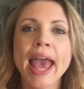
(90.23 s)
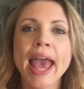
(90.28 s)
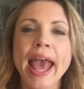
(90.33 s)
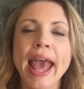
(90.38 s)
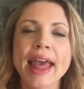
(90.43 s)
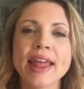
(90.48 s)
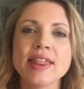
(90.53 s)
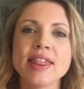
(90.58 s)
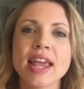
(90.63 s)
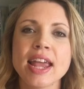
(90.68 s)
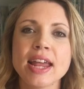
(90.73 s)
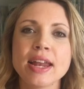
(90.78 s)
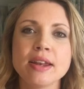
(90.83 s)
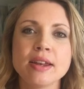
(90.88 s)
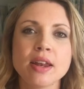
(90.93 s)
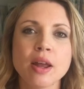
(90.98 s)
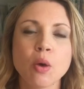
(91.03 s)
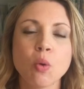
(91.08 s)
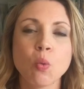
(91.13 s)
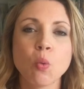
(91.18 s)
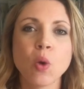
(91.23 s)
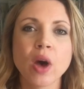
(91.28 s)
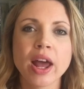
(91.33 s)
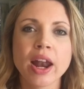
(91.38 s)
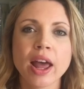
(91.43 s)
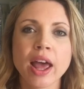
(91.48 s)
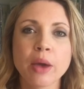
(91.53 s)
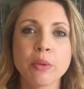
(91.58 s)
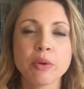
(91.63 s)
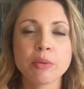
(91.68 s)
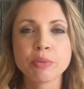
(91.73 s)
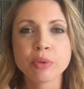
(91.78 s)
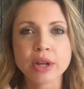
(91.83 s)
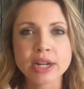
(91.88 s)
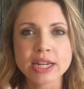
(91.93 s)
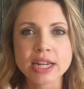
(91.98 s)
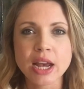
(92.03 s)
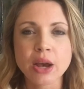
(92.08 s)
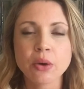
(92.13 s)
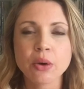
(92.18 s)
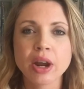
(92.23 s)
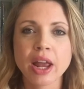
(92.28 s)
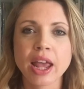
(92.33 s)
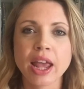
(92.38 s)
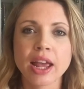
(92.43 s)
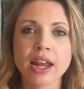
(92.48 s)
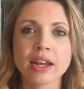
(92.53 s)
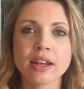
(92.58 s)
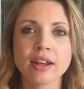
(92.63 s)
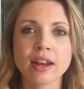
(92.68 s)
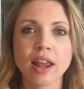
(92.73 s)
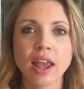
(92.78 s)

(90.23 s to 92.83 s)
And then what I would print out and